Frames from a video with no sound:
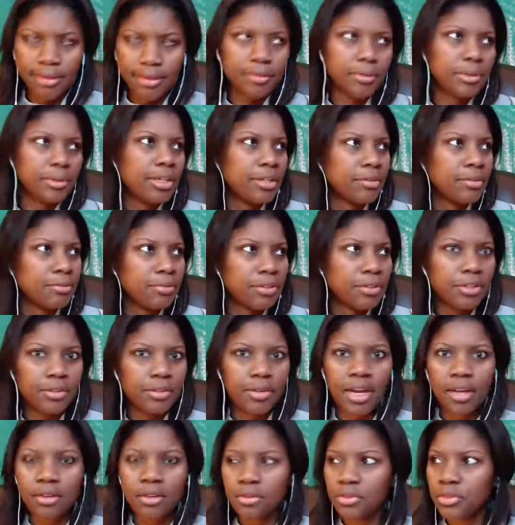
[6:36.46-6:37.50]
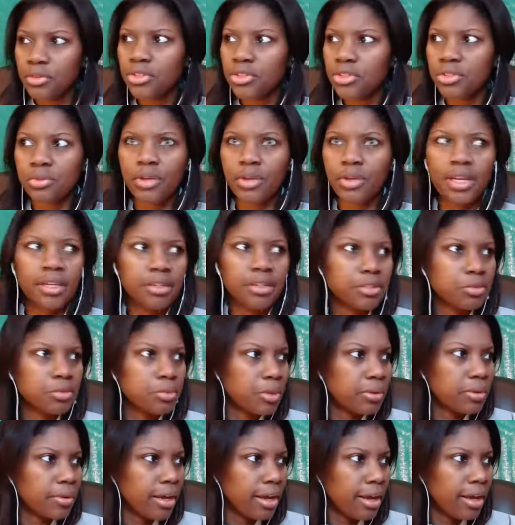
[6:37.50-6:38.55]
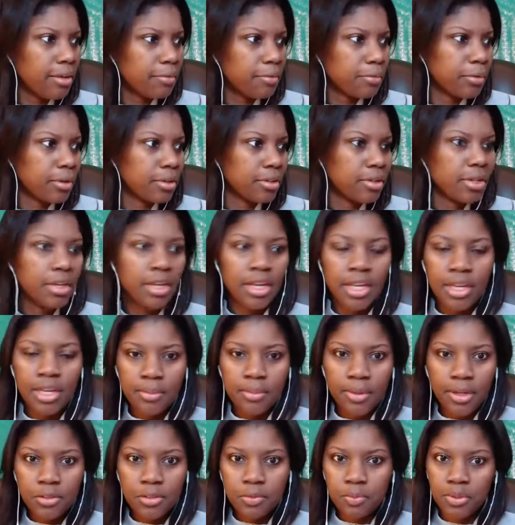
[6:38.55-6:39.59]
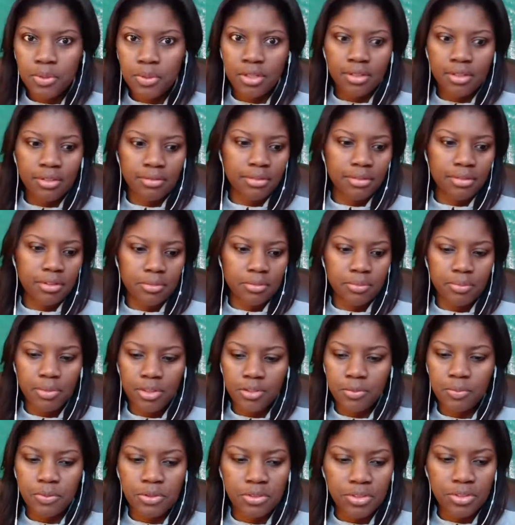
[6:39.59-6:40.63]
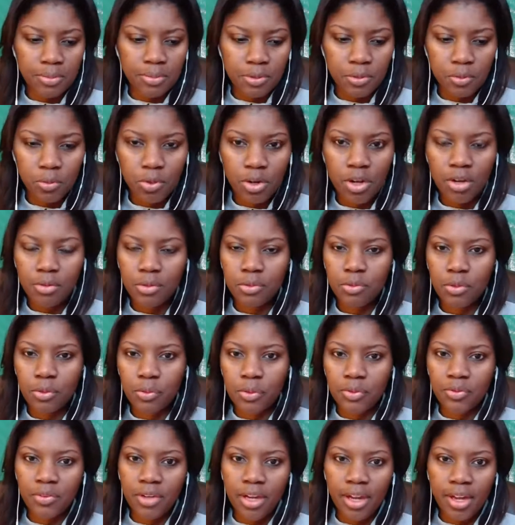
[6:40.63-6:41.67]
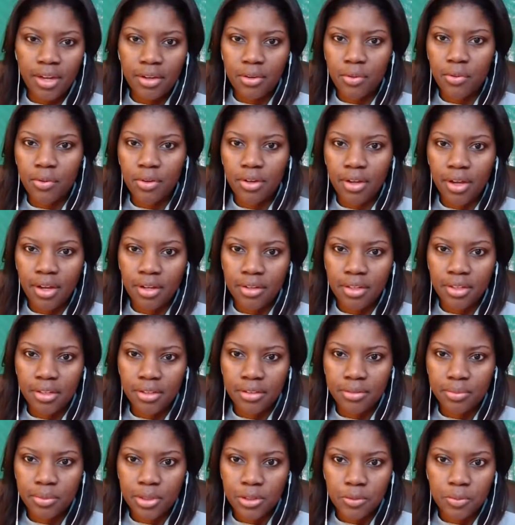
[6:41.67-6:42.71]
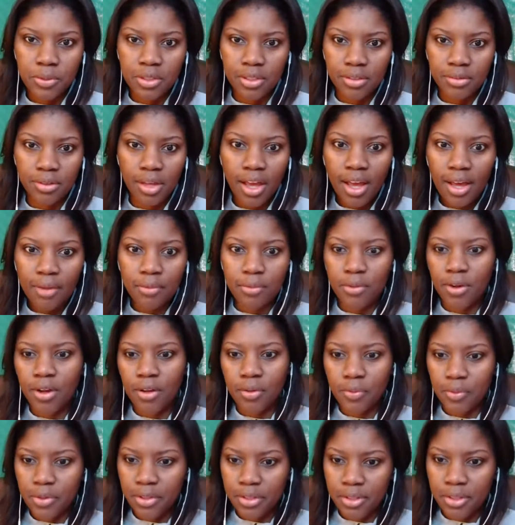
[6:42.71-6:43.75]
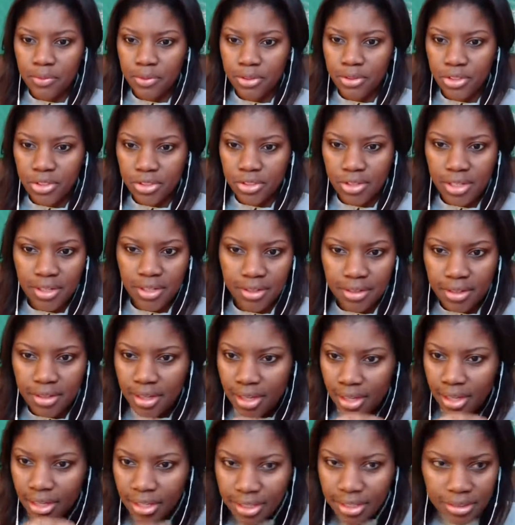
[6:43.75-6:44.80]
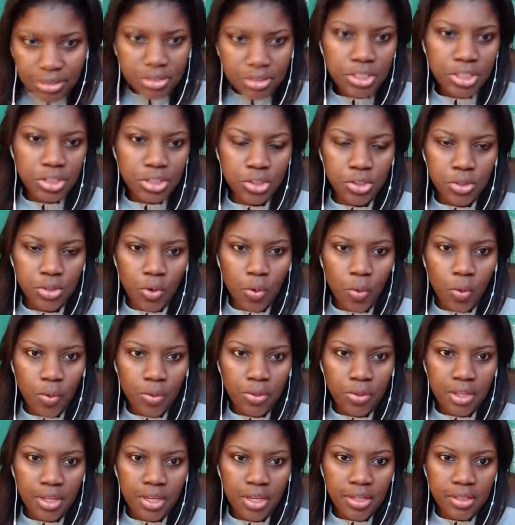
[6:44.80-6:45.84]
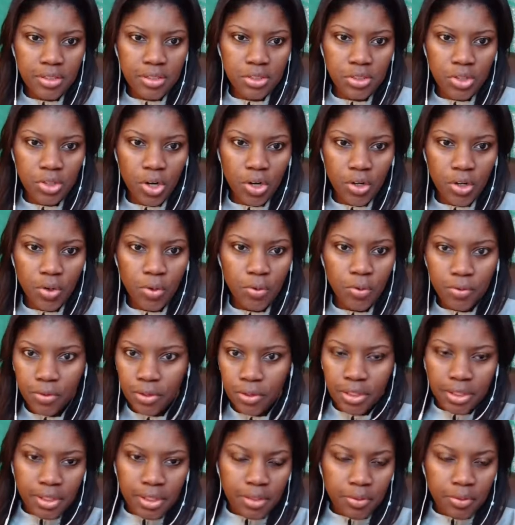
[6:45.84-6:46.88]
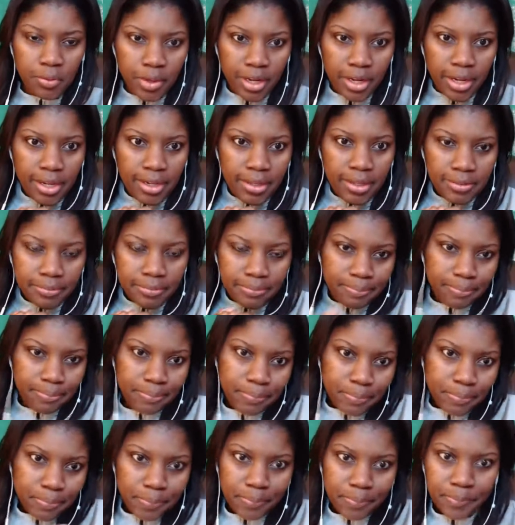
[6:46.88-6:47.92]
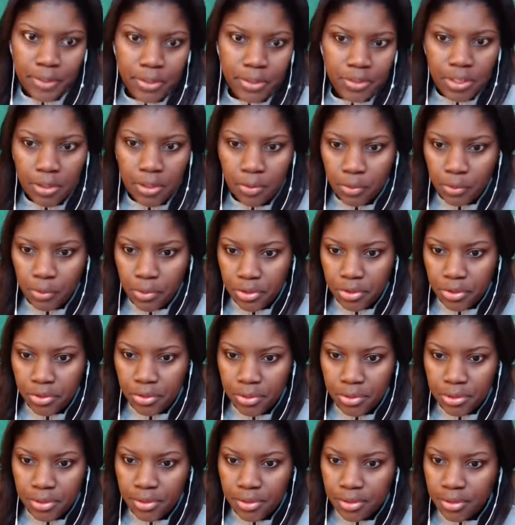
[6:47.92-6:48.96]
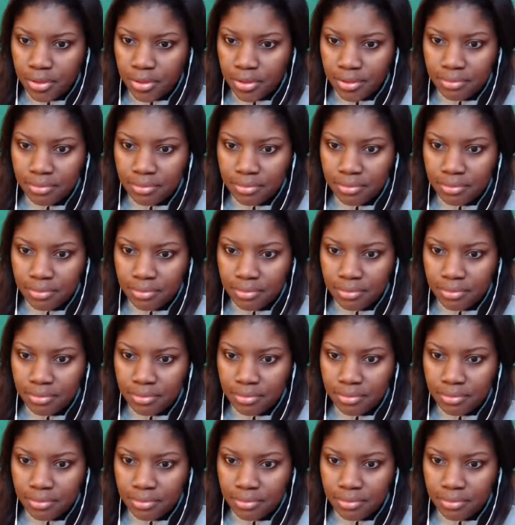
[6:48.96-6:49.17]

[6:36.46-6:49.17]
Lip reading: Oh, we got to figure out a vision, right? Because we don't have one. Must be something wrong with what we've got going on here. It must be a lot wrong with it. We just got to ditch the whole thing and start over again, right? Is that what we're doing?